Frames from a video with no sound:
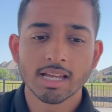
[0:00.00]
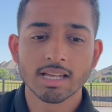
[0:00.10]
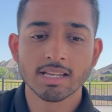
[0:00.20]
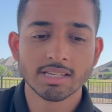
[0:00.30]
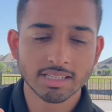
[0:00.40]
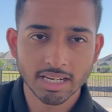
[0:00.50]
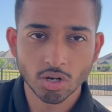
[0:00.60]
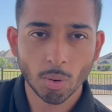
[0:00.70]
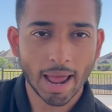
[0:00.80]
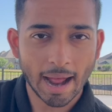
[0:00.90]
is that they
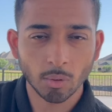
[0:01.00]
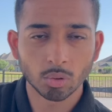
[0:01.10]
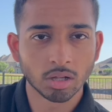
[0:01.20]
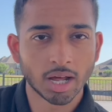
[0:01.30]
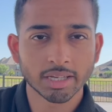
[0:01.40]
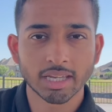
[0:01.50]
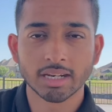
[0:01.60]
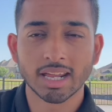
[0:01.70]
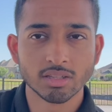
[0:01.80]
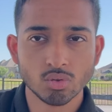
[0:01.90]
know how to lock
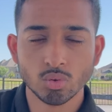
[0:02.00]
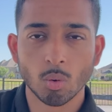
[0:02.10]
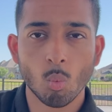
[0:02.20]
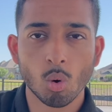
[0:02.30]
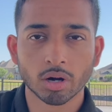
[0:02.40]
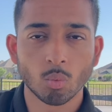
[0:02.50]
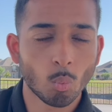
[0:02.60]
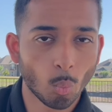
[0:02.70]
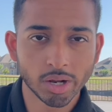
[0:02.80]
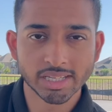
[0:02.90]
in and do the work
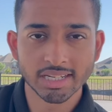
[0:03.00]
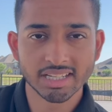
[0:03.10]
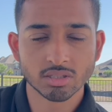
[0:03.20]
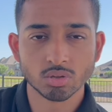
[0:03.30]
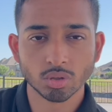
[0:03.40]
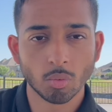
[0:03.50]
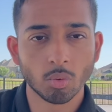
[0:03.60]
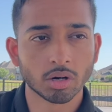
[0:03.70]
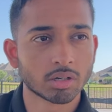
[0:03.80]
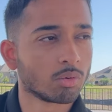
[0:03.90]
when they need to do the
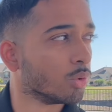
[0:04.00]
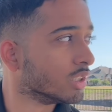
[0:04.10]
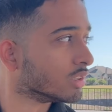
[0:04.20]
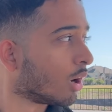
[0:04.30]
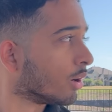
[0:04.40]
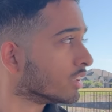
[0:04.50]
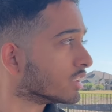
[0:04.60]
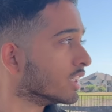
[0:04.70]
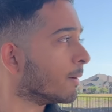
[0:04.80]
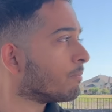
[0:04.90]
work, which is
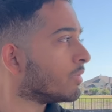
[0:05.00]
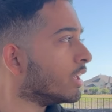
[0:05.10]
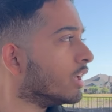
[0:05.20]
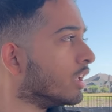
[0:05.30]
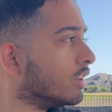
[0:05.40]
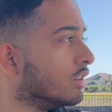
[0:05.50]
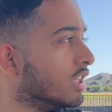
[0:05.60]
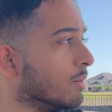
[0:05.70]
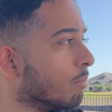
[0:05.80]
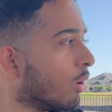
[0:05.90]
honestly
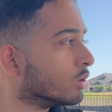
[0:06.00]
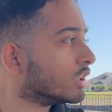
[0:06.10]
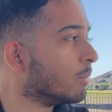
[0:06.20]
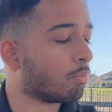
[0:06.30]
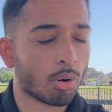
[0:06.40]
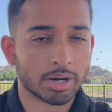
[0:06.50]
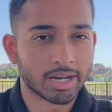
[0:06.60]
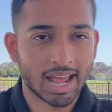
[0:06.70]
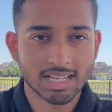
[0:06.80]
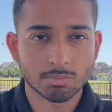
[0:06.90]
the most
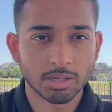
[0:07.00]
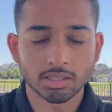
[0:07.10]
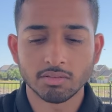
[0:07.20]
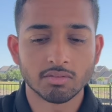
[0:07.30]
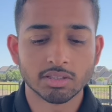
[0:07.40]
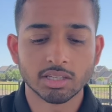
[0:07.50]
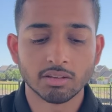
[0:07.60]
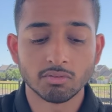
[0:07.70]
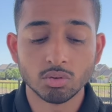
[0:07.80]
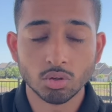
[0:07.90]
important aspect of everything.
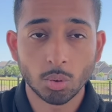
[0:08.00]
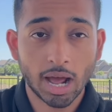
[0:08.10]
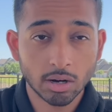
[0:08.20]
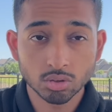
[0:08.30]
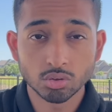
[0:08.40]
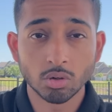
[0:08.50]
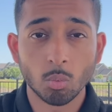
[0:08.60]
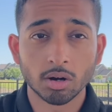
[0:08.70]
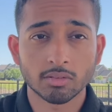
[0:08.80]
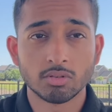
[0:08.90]
If you know how to do the
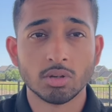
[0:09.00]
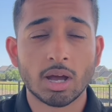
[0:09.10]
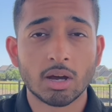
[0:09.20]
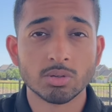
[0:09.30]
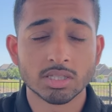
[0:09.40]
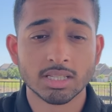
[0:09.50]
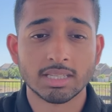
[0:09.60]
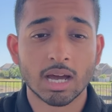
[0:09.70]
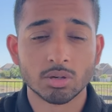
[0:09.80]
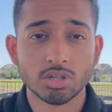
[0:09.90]
work, if you know how to sit
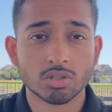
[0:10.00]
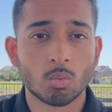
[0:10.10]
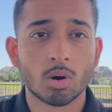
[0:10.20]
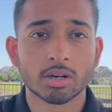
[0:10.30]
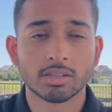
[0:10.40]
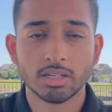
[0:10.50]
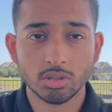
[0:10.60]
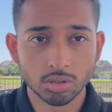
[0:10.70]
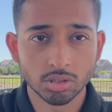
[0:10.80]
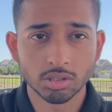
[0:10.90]
down and just work, then
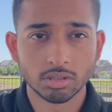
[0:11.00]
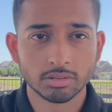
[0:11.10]
you're good.